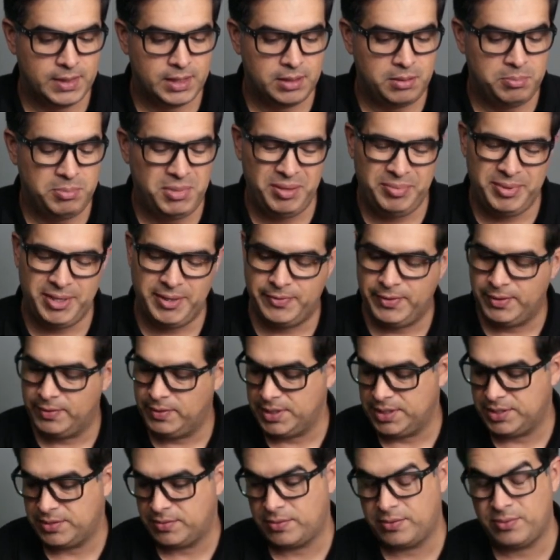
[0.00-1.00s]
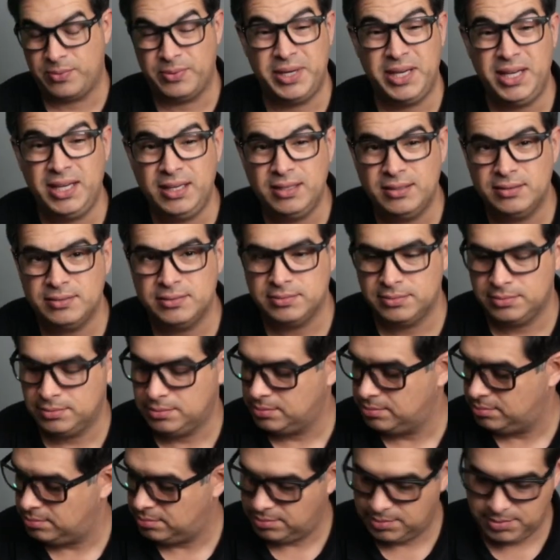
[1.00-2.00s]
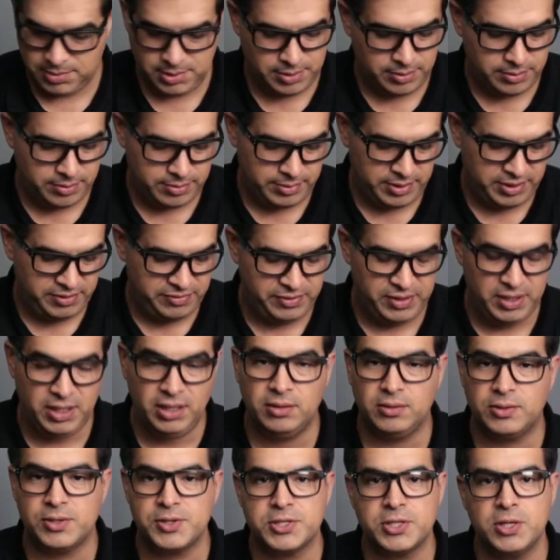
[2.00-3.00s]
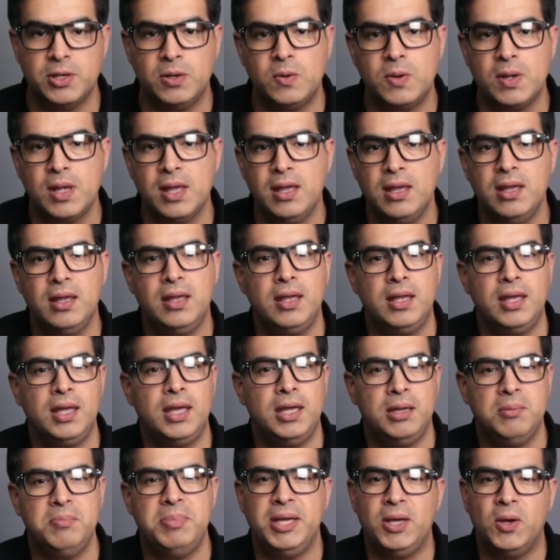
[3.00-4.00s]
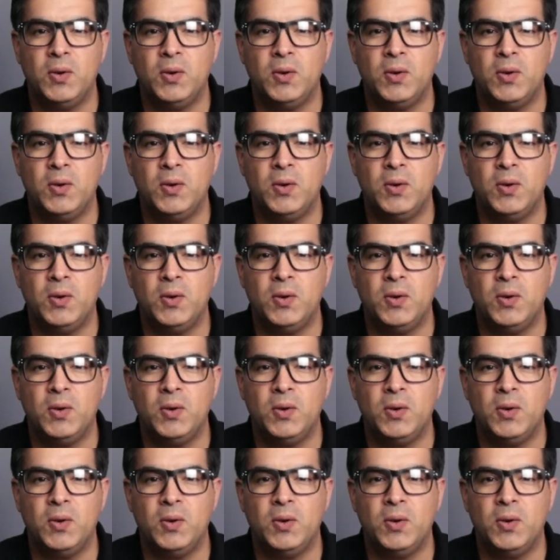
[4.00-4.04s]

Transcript: maybe if it was 3 feet or so, it'd be